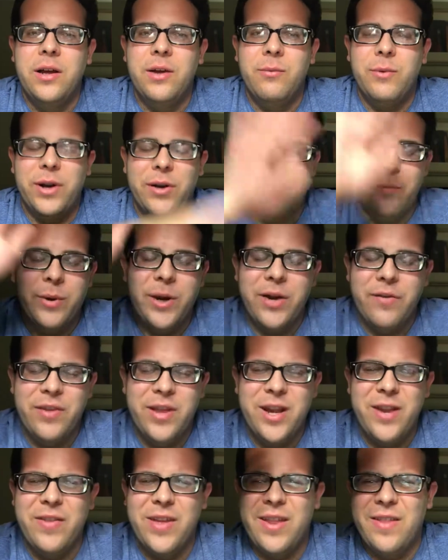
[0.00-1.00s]
Whatever,
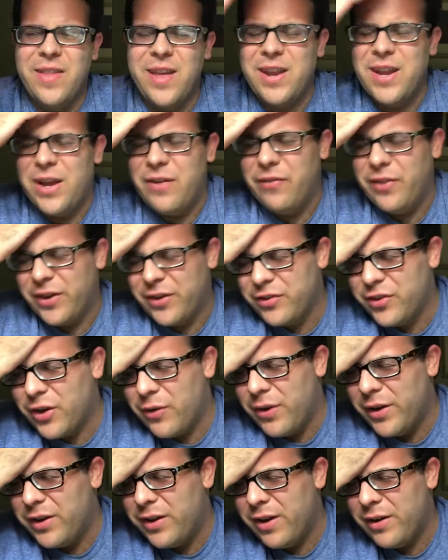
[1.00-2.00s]
you know, that Netflix
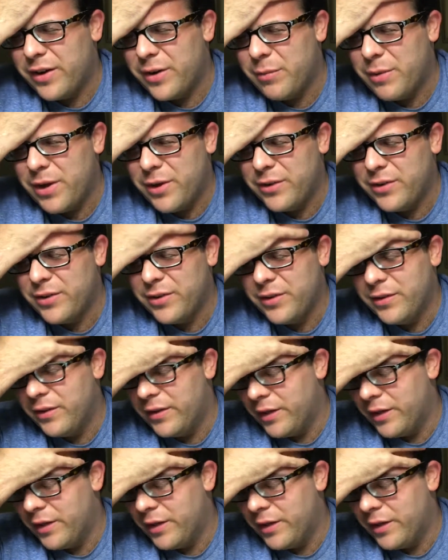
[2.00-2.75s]
show I talked about,